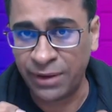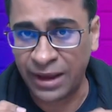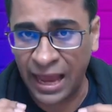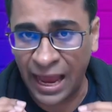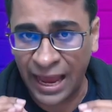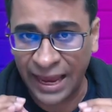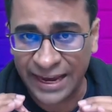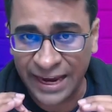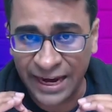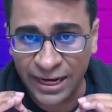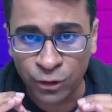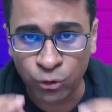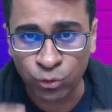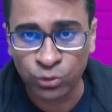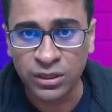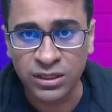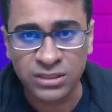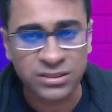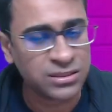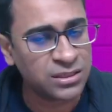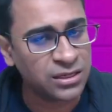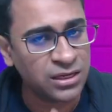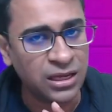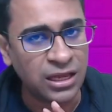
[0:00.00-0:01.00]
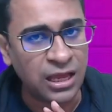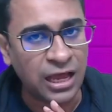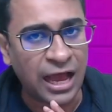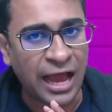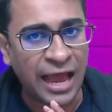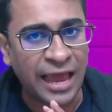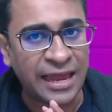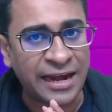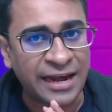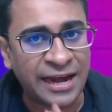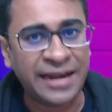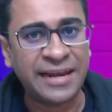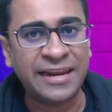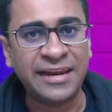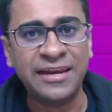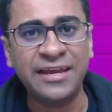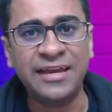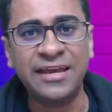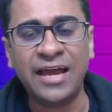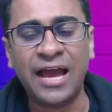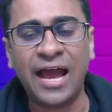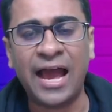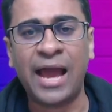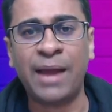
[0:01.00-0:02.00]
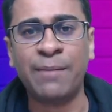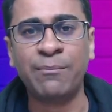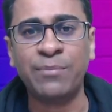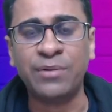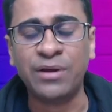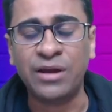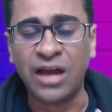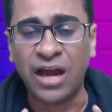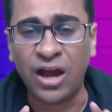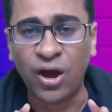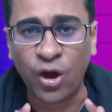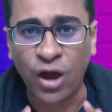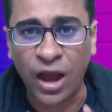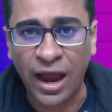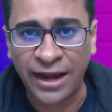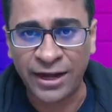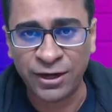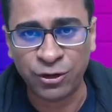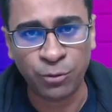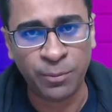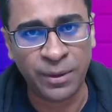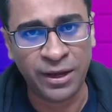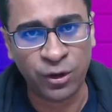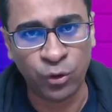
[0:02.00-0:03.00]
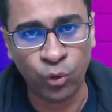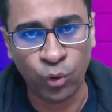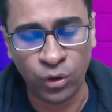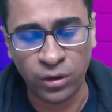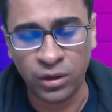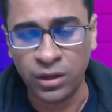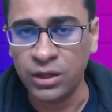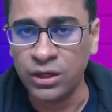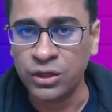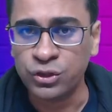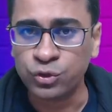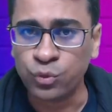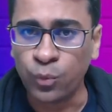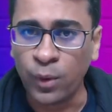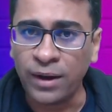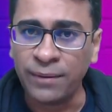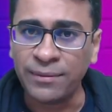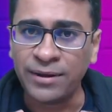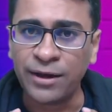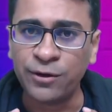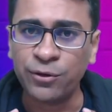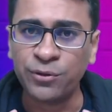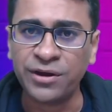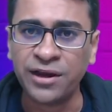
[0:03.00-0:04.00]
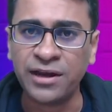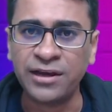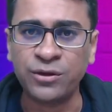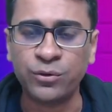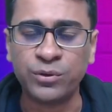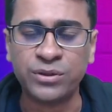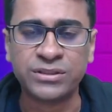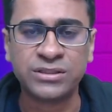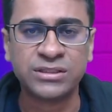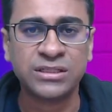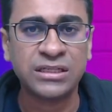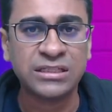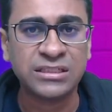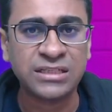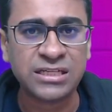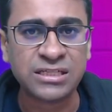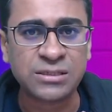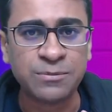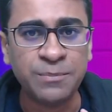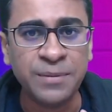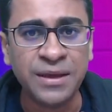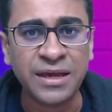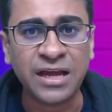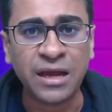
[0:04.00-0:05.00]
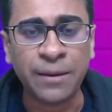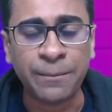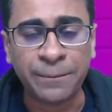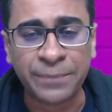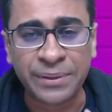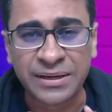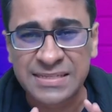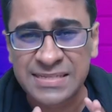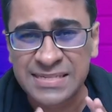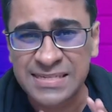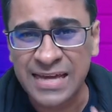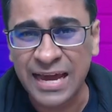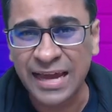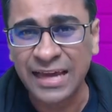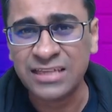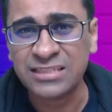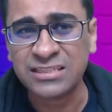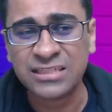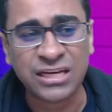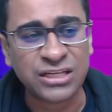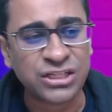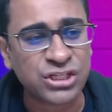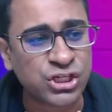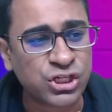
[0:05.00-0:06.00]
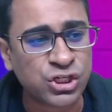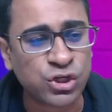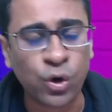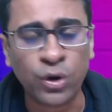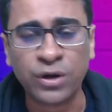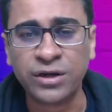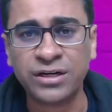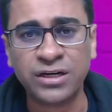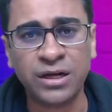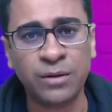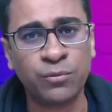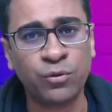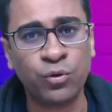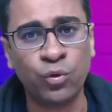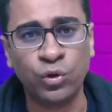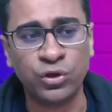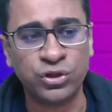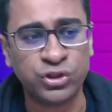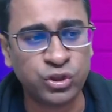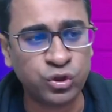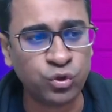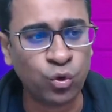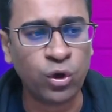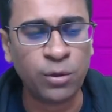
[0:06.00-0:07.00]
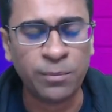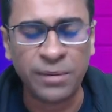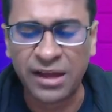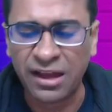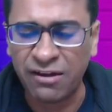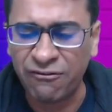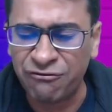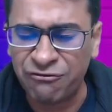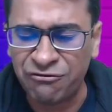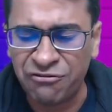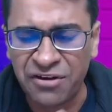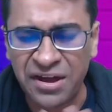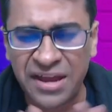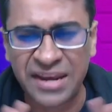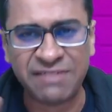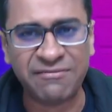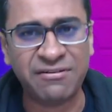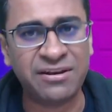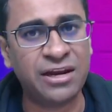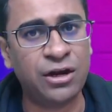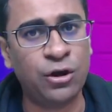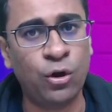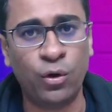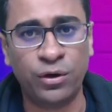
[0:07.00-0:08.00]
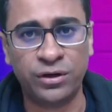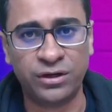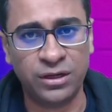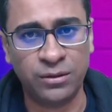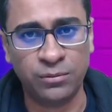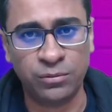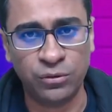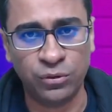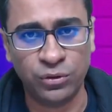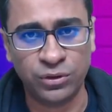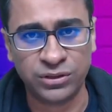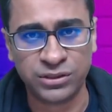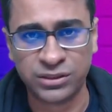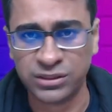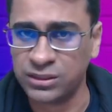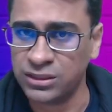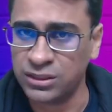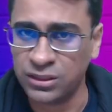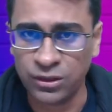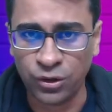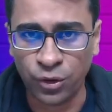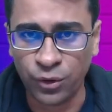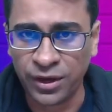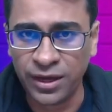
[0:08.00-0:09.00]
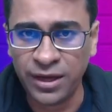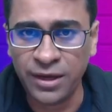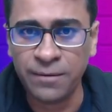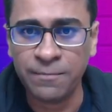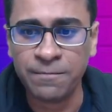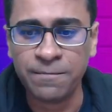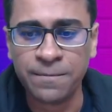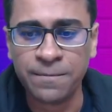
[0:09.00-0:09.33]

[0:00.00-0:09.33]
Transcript: I can do this, I readily am into my goal. So what I'm trying to tell you is just make a precise and short-term goals. Don't make a very, very long-term goals, okay?